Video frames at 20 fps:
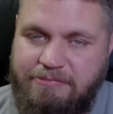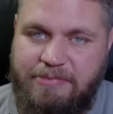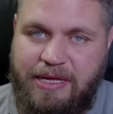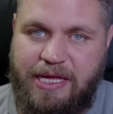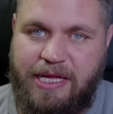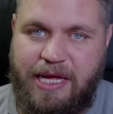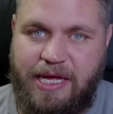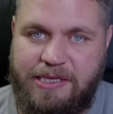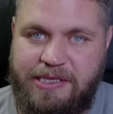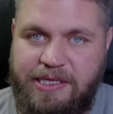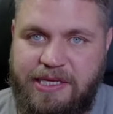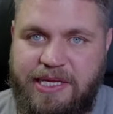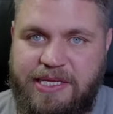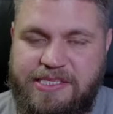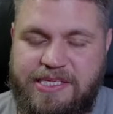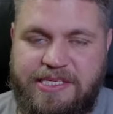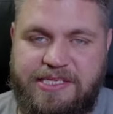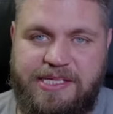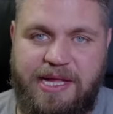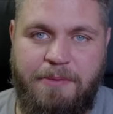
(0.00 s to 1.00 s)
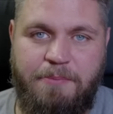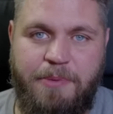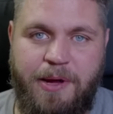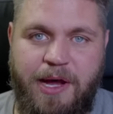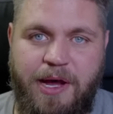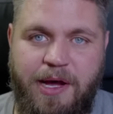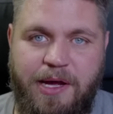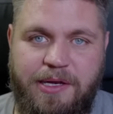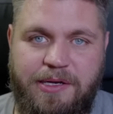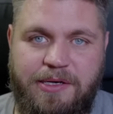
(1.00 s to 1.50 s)
I think he's a step
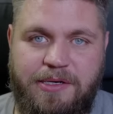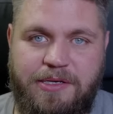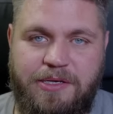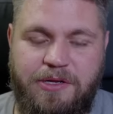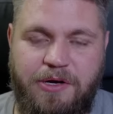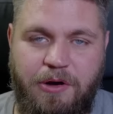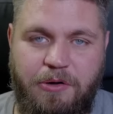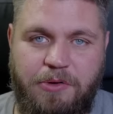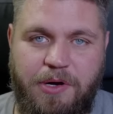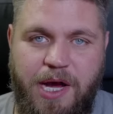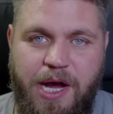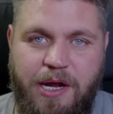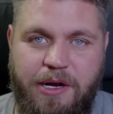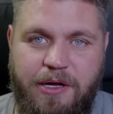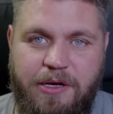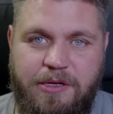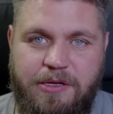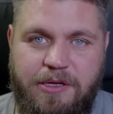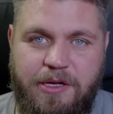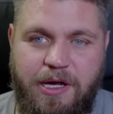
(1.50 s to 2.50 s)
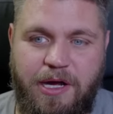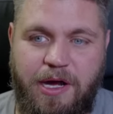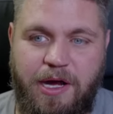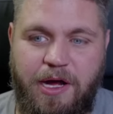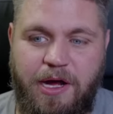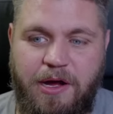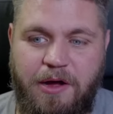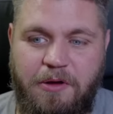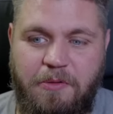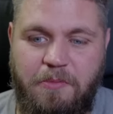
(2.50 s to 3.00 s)
behind Onana
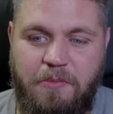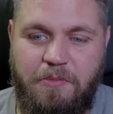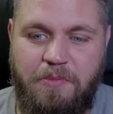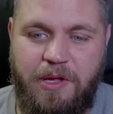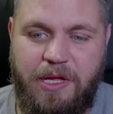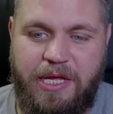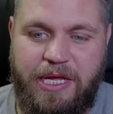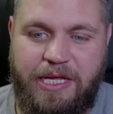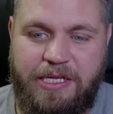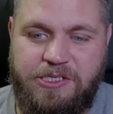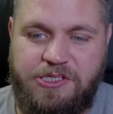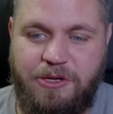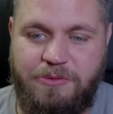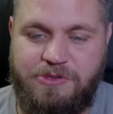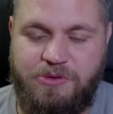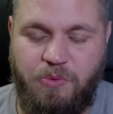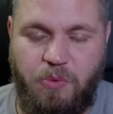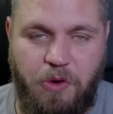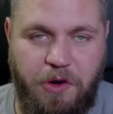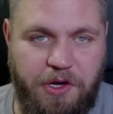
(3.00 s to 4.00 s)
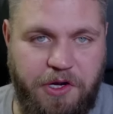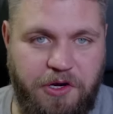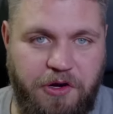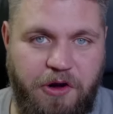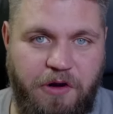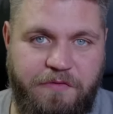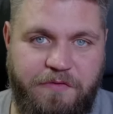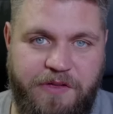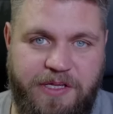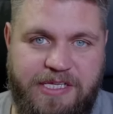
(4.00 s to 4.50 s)
in terms of what he can
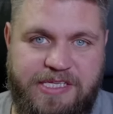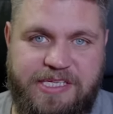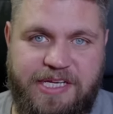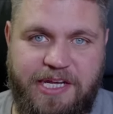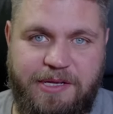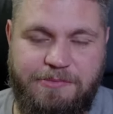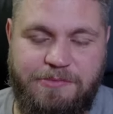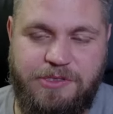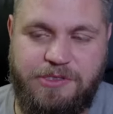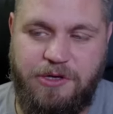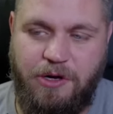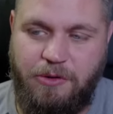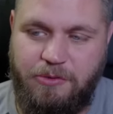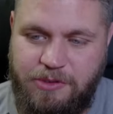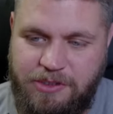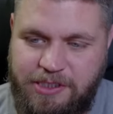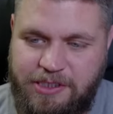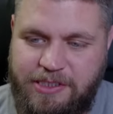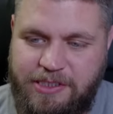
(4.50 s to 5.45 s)
offer the team. So